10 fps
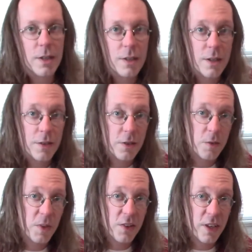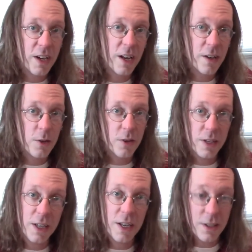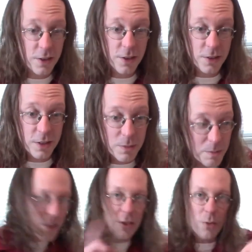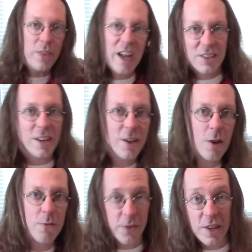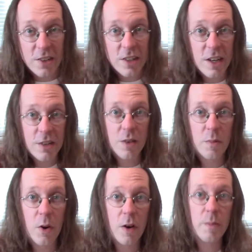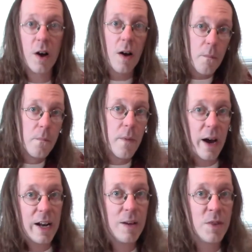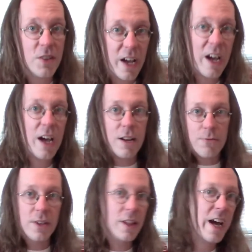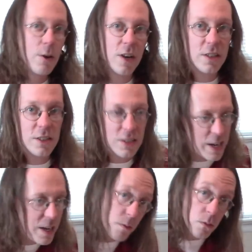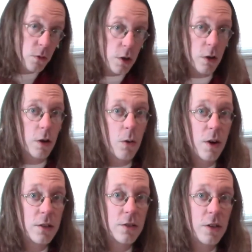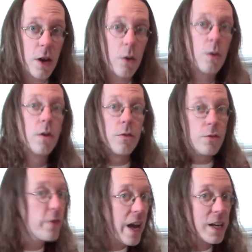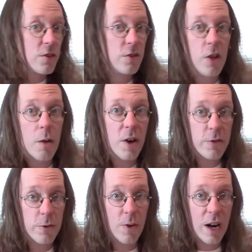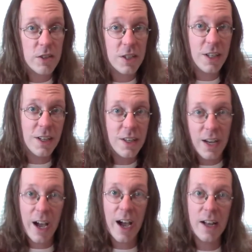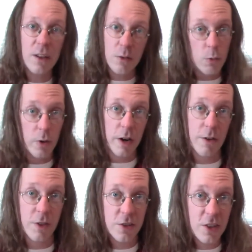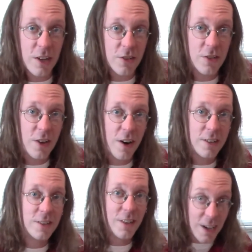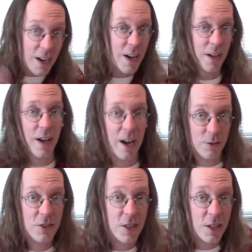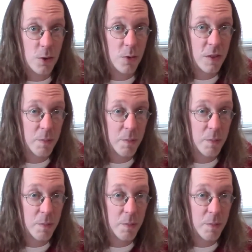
Guess this means I gotta do it again, doesn't it? So that's going to do it for this edition of Boardball. My name is Ed. If you like what you see, you know what to do. Thank you so much for watching, and whenever the season starts, I'll see you in the